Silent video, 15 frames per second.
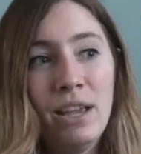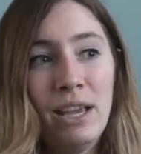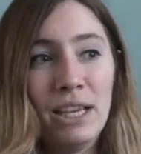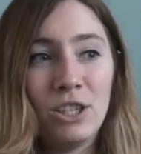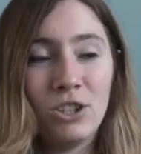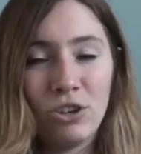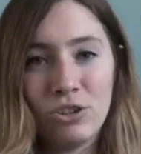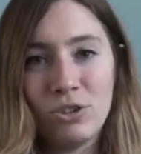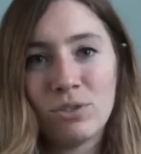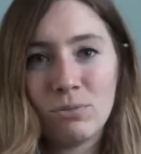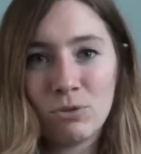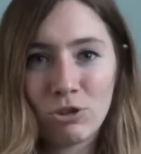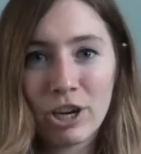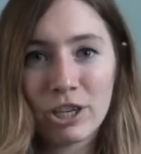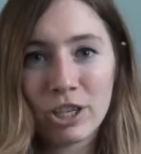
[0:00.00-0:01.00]
he showed you
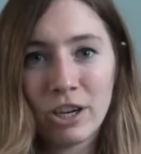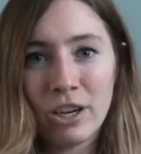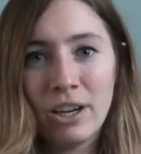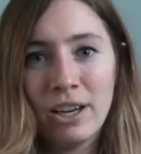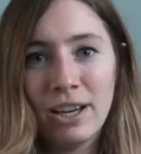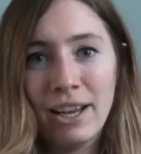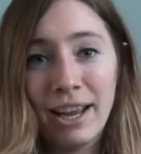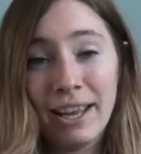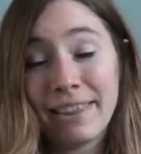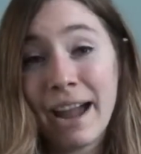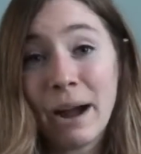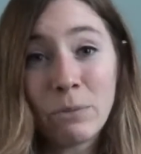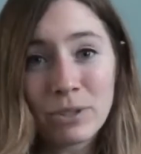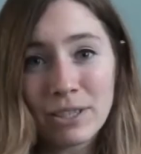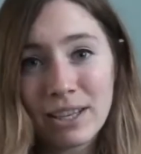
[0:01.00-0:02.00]
some treasure, and
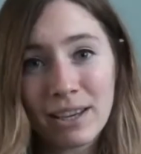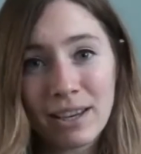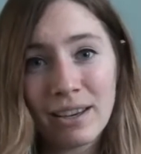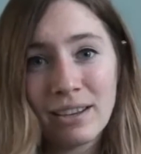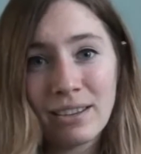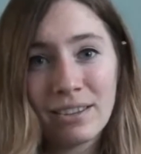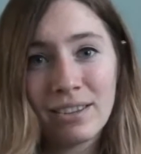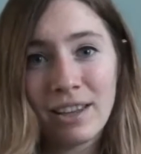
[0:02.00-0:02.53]
that was it.